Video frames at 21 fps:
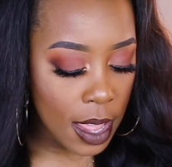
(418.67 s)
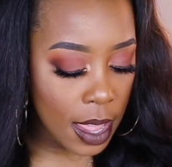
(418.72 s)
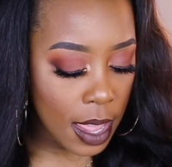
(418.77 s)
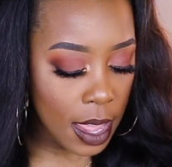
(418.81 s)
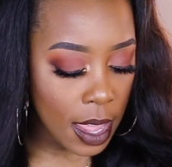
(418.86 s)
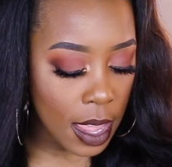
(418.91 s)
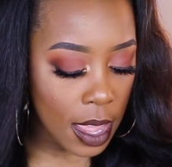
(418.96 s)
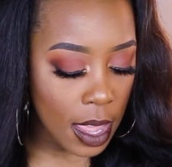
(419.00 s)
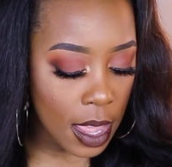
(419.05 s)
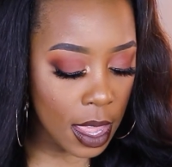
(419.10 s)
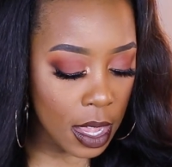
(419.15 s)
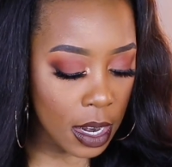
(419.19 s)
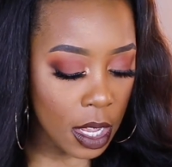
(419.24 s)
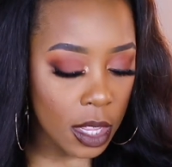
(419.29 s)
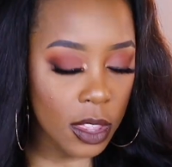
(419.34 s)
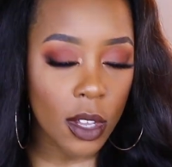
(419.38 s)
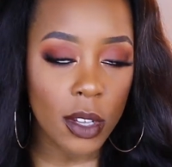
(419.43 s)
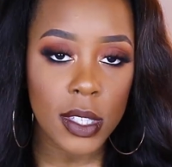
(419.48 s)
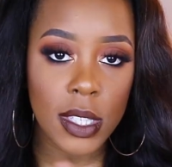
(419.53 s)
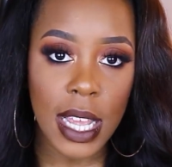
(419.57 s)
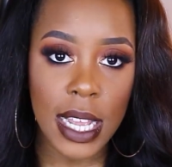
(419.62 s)
And
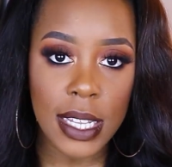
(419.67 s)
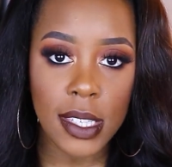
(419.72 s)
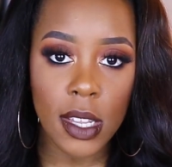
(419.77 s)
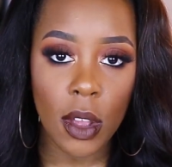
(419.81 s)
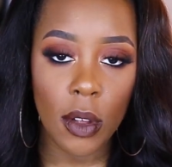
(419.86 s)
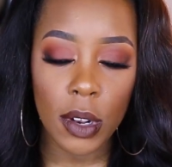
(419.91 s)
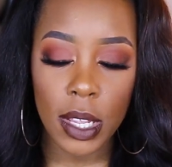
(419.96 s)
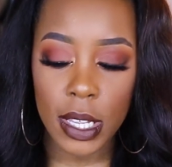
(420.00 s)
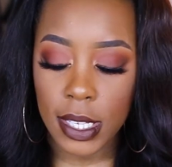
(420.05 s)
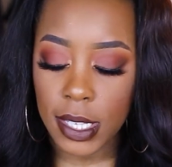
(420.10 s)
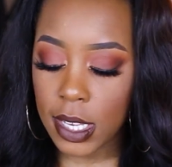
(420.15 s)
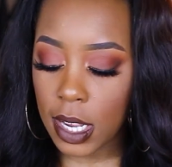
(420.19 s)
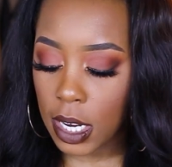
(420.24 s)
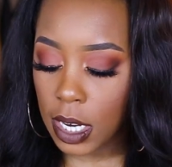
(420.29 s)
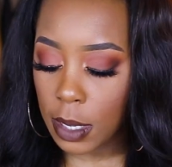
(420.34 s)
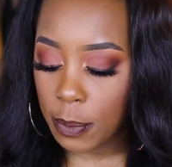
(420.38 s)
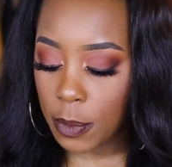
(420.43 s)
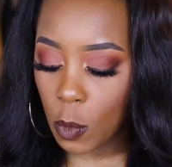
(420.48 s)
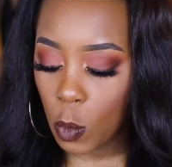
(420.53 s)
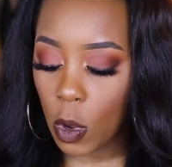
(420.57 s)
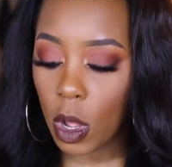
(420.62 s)
those, that's the only
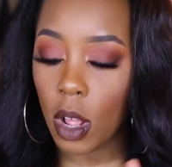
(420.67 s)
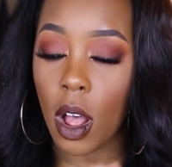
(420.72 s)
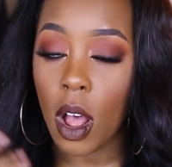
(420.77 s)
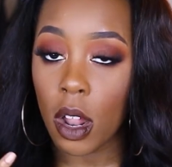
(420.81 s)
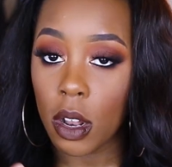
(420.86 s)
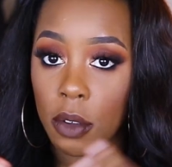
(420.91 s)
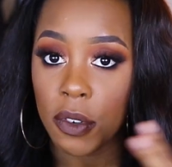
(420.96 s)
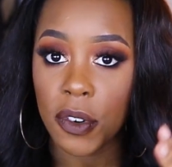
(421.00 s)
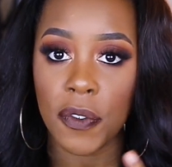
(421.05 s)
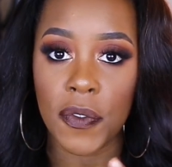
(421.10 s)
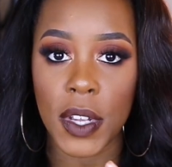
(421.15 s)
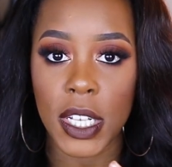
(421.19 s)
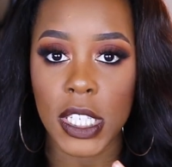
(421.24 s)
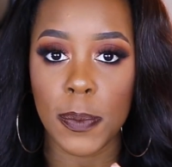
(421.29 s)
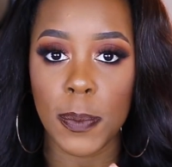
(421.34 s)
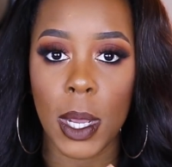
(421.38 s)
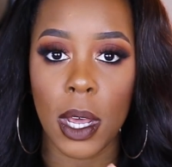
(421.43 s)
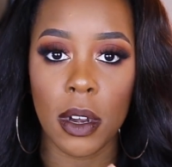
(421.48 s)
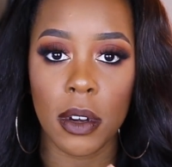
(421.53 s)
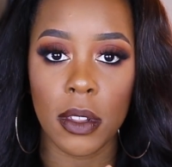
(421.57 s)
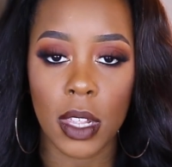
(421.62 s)
setting, well, all over face
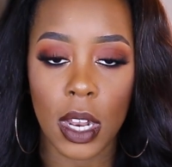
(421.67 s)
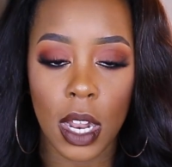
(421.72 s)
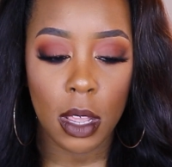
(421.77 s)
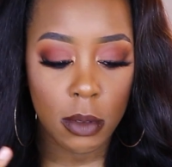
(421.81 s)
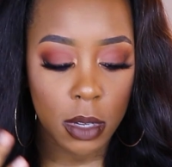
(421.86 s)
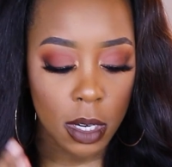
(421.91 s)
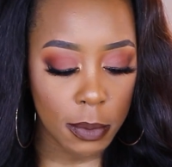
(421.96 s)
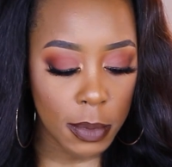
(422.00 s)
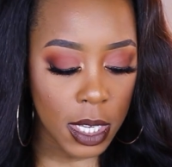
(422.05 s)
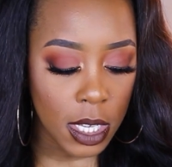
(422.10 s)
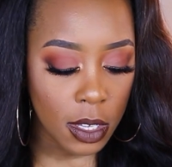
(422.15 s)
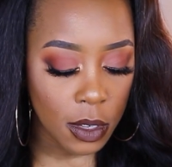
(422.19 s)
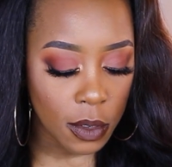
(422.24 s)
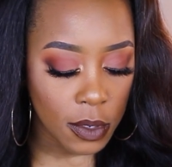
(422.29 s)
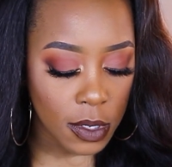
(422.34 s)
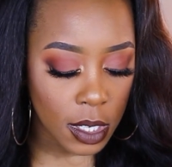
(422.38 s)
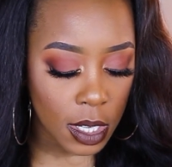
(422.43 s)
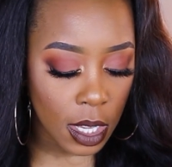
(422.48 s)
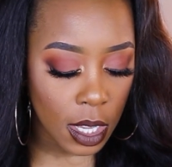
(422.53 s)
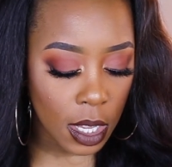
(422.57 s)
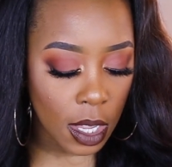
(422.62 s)
powder I'm going to be
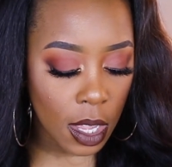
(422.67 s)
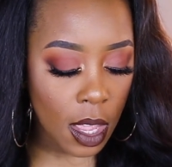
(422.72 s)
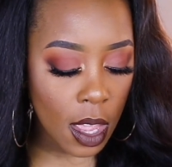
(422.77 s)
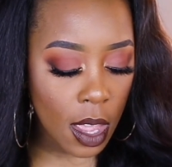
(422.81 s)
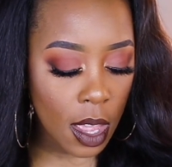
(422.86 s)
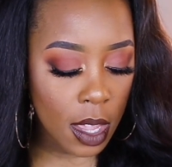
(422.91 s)
using.